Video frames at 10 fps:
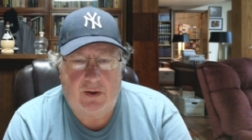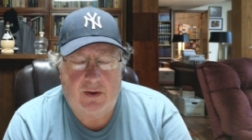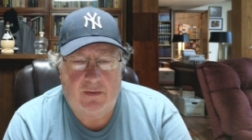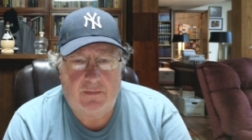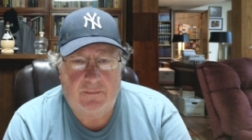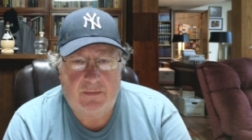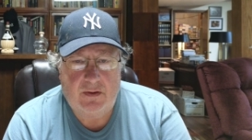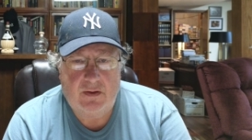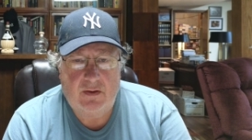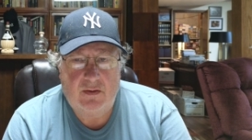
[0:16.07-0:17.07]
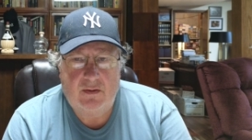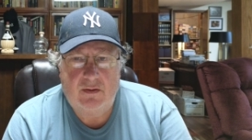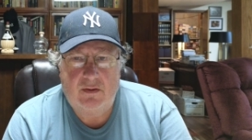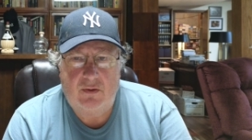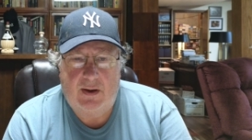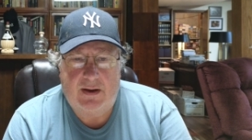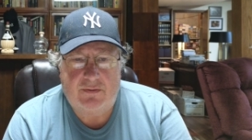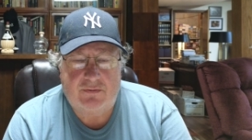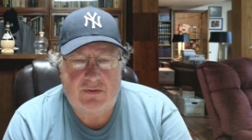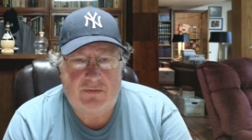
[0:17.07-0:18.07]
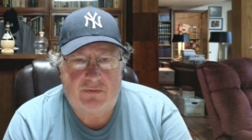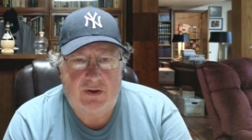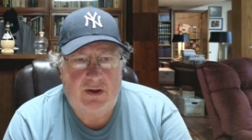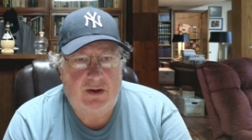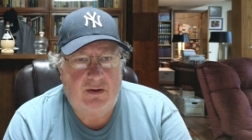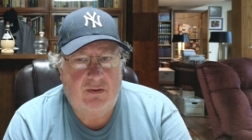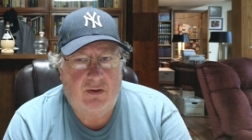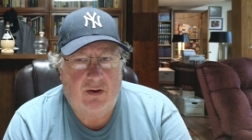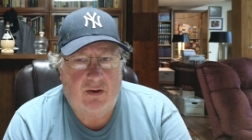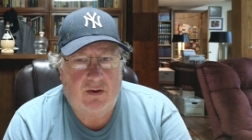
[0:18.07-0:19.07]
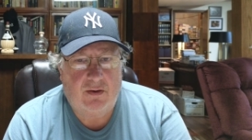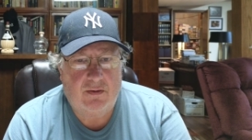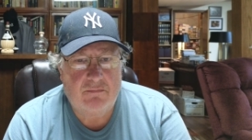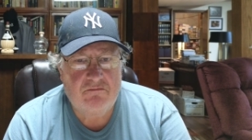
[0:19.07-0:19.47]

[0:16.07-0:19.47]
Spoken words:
who wants to see our favorite card.